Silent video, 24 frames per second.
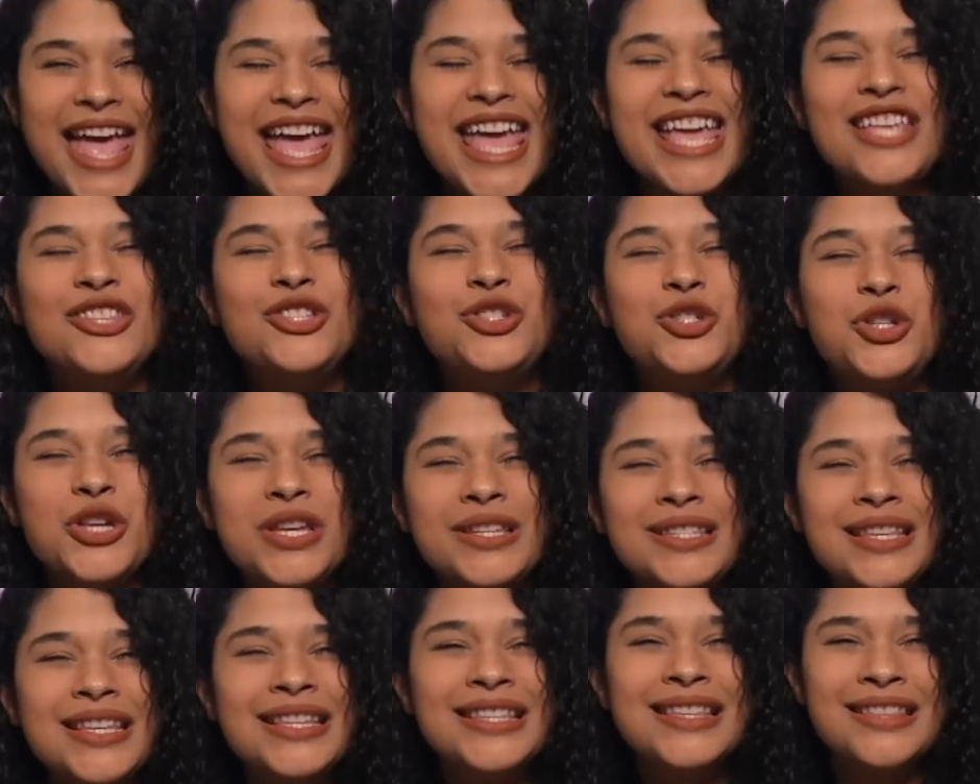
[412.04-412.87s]
In
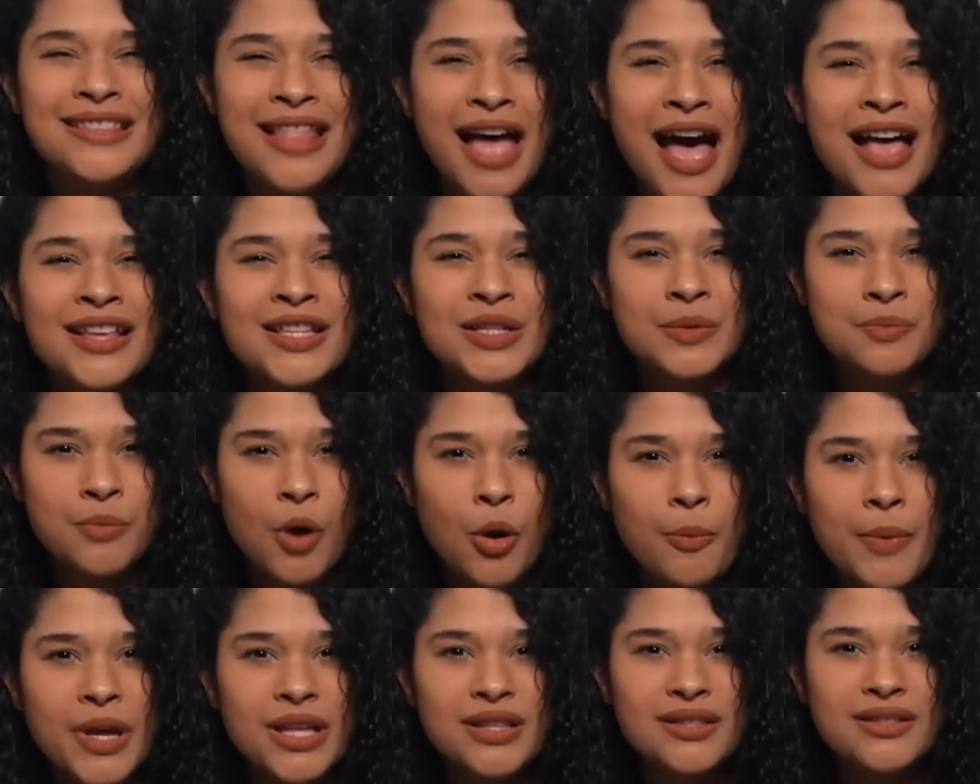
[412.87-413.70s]
Jesus' last
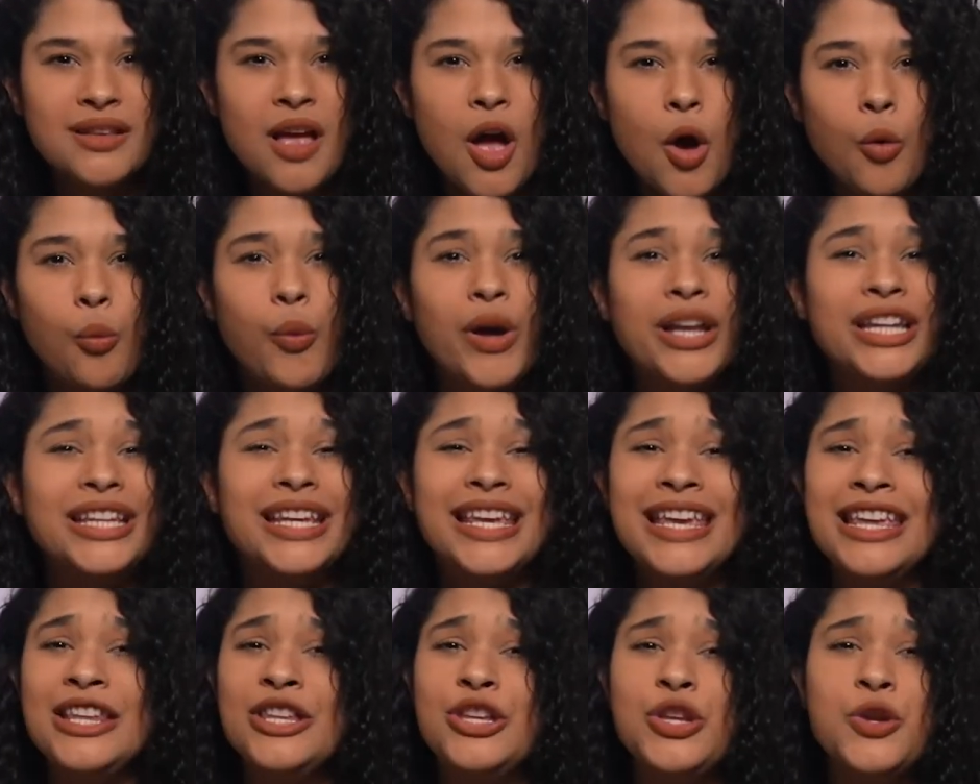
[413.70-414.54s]
moments, when
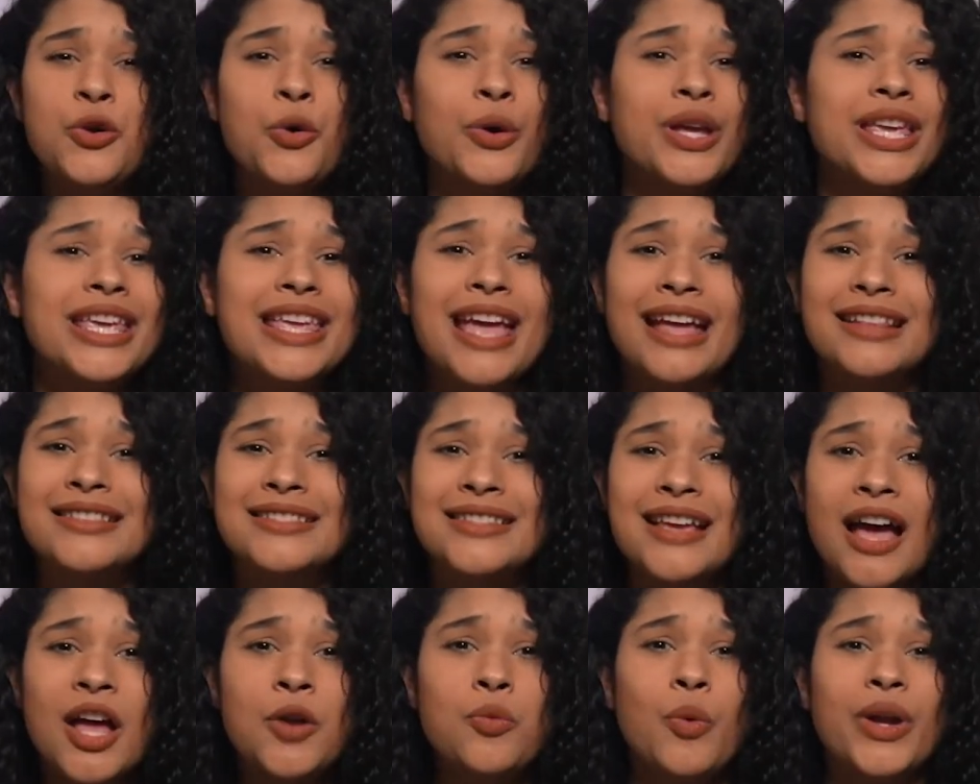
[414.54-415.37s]
he knew he had
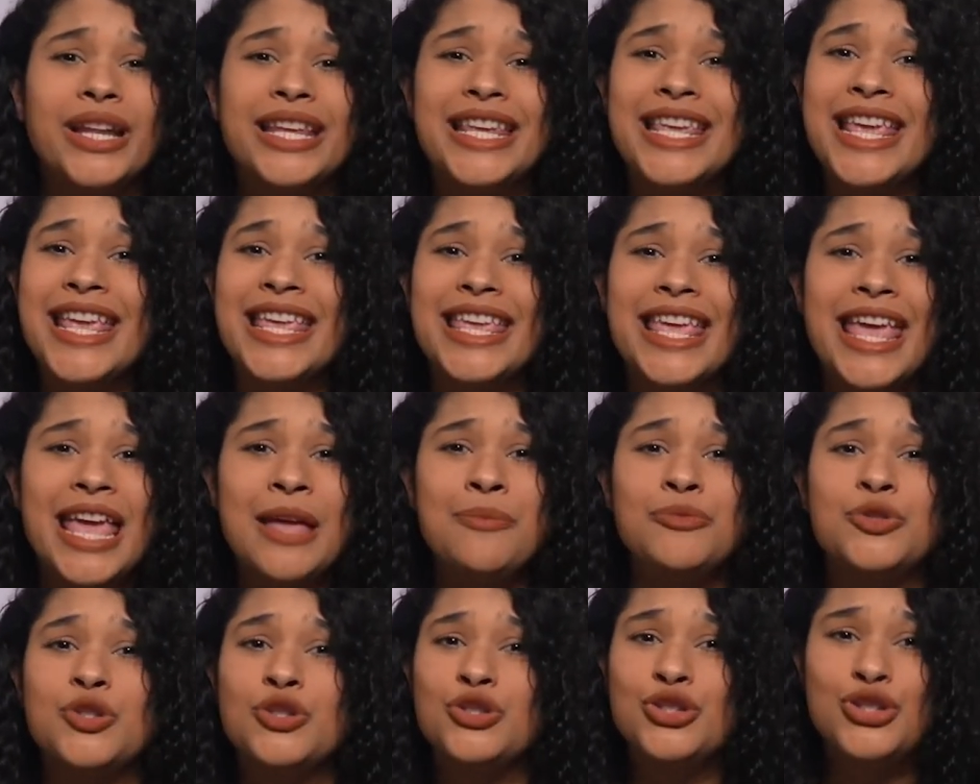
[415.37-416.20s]
done what he
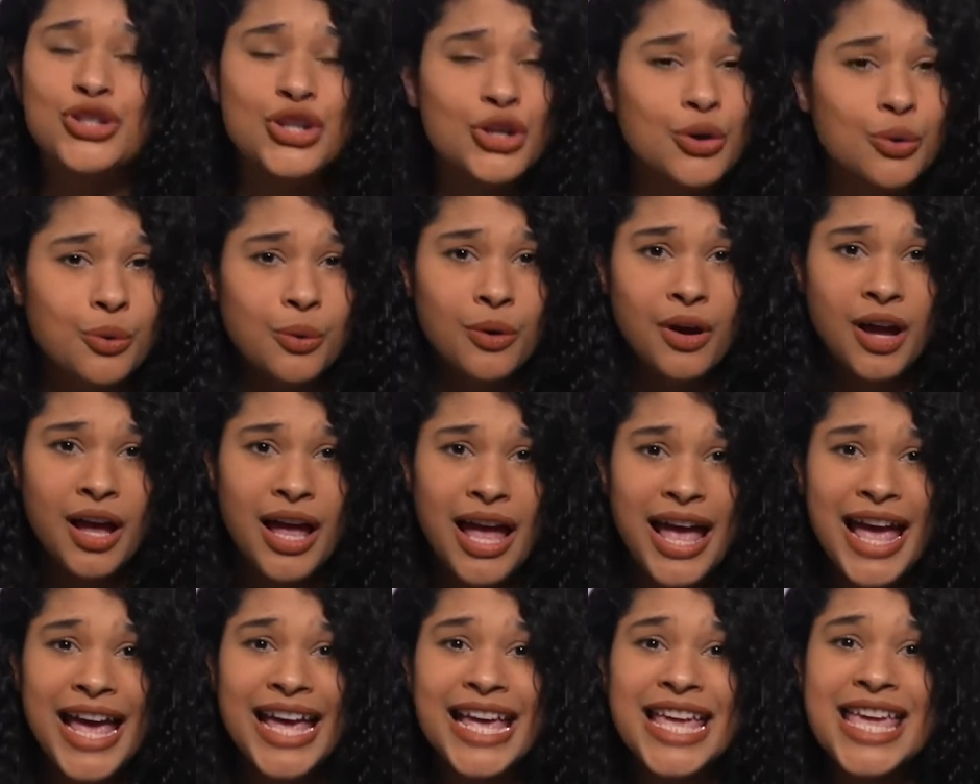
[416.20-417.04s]
came to do,
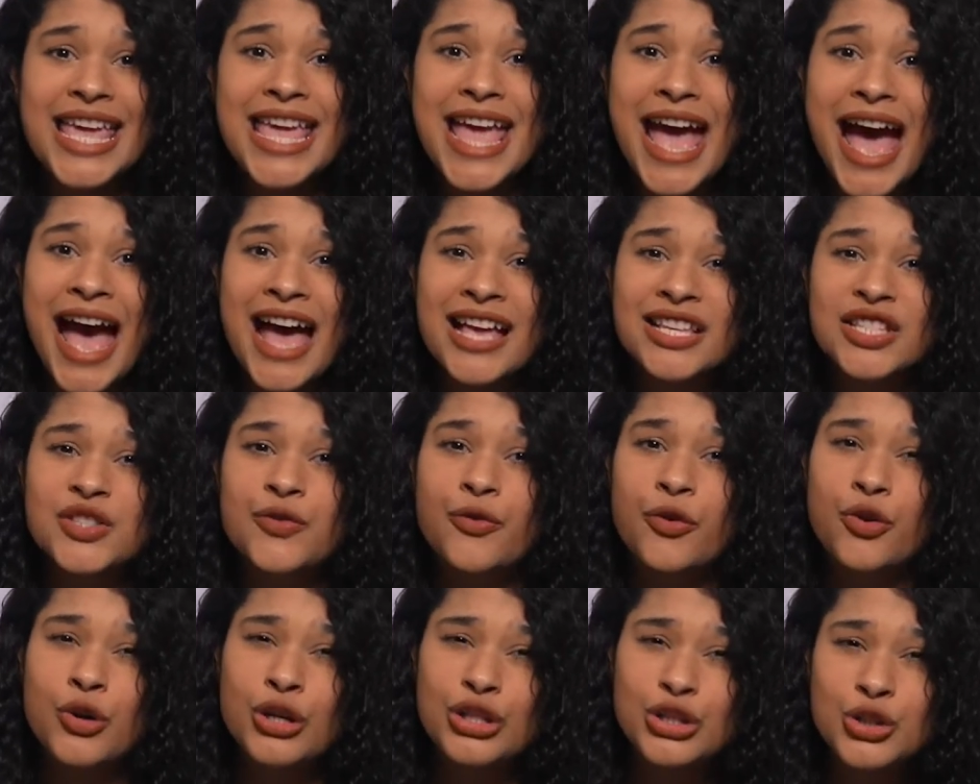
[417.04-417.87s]
he asked
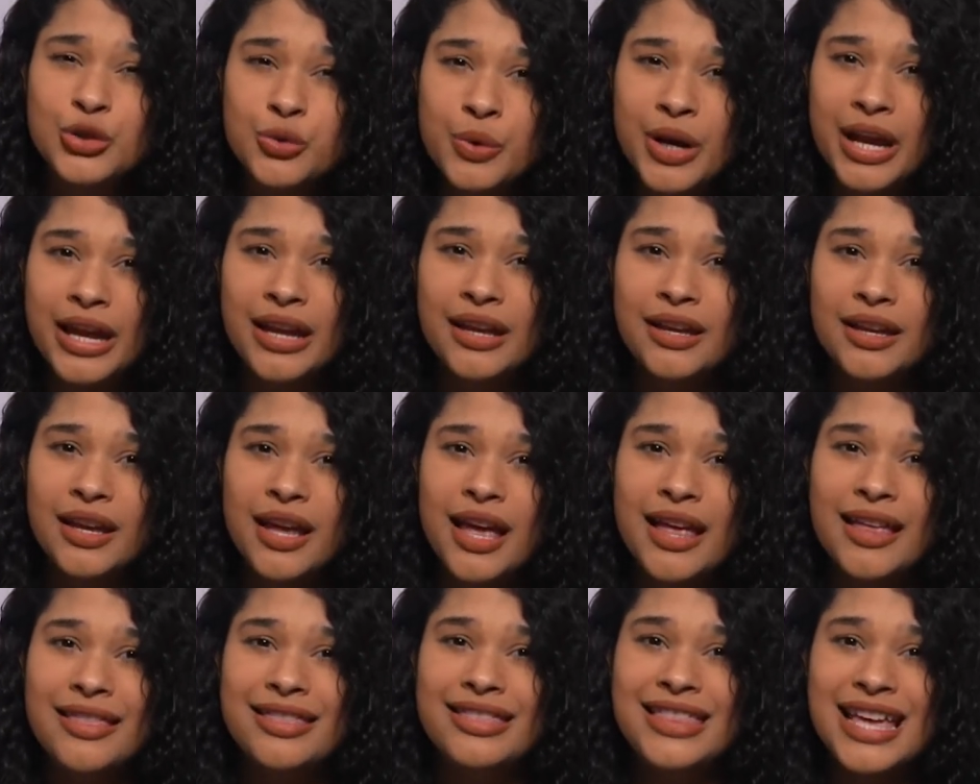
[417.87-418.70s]
for a drink,
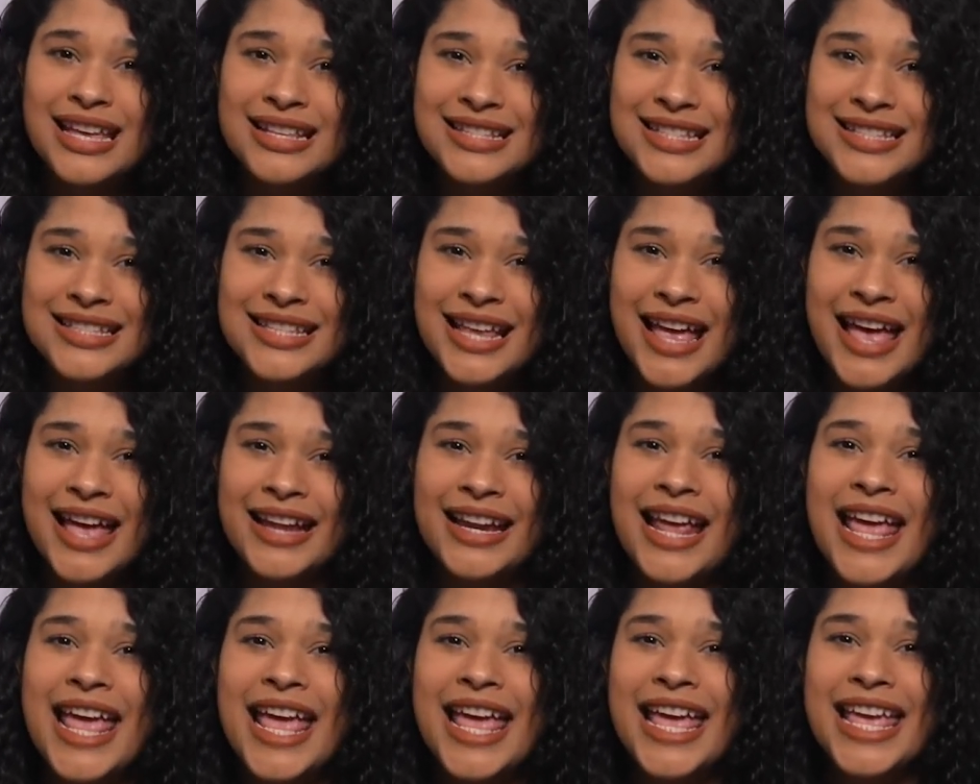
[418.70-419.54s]
then
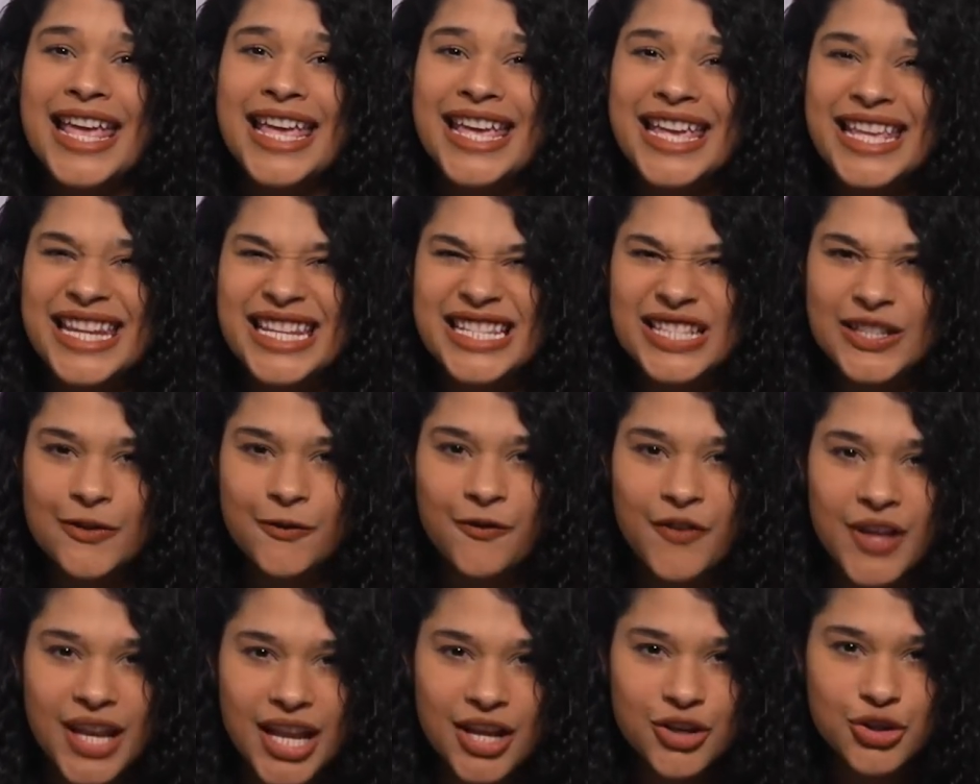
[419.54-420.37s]
said, "It is
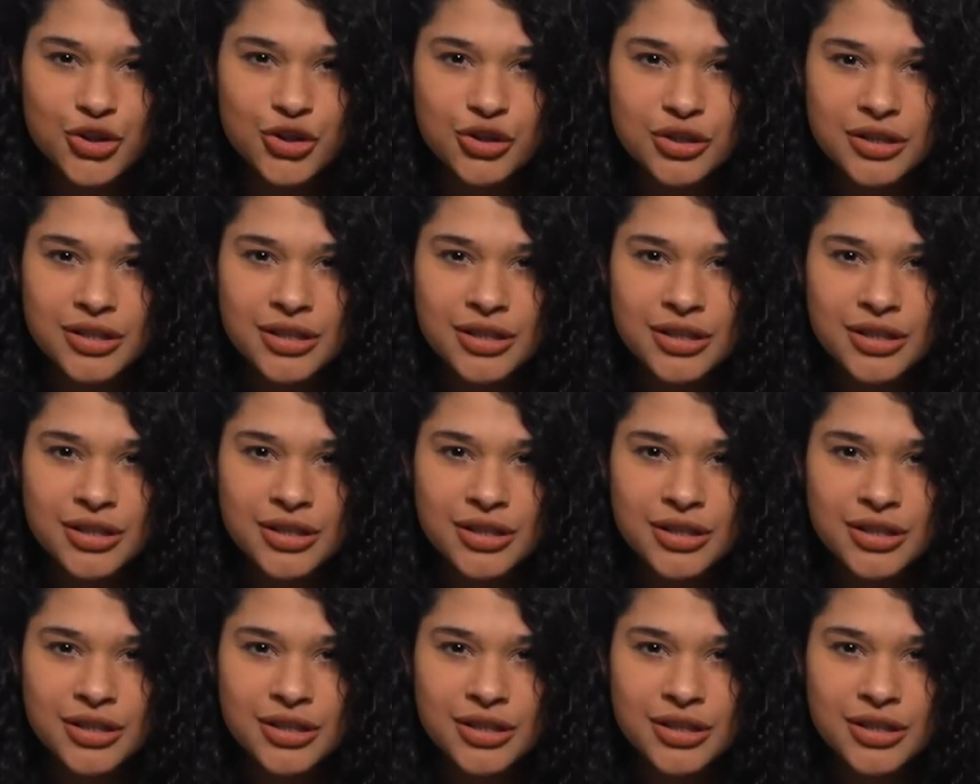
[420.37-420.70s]
finished."